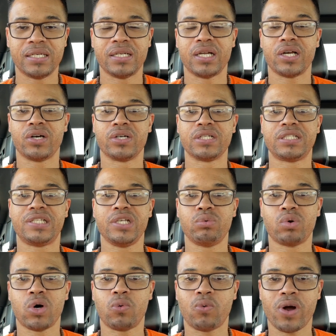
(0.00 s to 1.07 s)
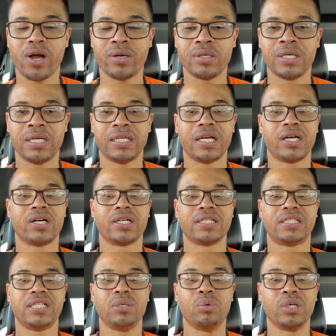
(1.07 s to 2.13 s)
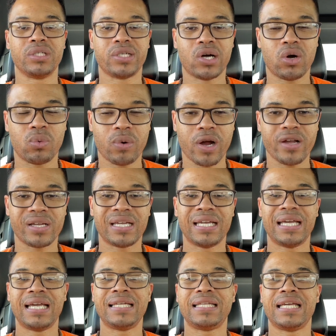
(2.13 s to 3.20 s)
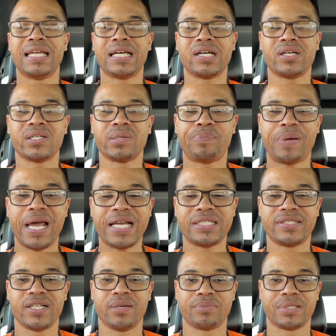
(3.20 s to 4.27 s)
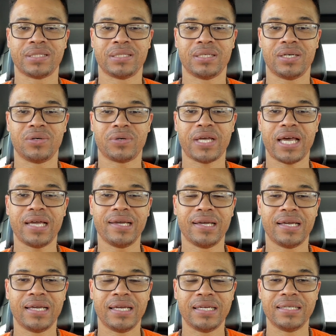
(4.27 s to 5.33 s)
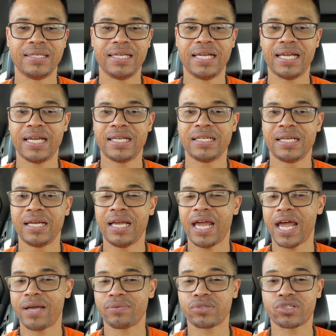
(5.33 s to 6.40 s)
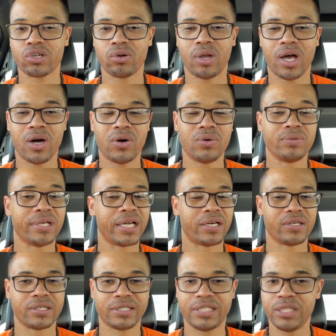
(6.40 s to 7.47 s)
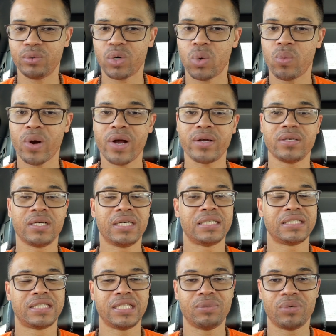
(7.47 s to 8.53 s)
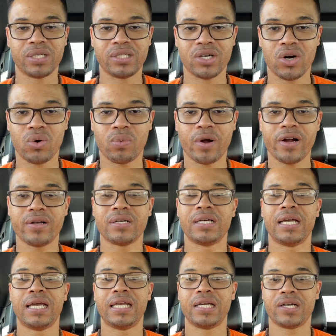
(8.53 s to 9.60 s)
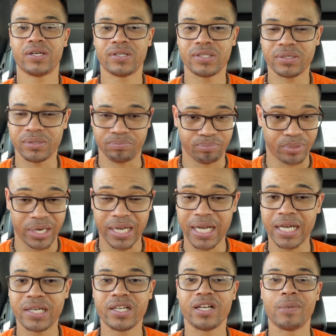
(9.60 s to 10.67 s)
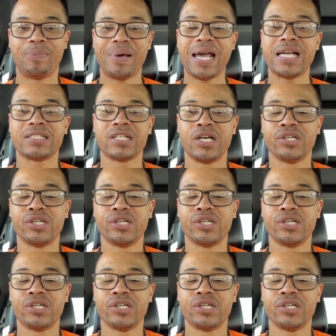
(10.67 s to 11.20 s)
They're going to see what work. They're going to see what don't work. And then they're going to patch something. Okay? Then, after so long, they're going to see what work, see what don't work, and they're going to bring out another patch.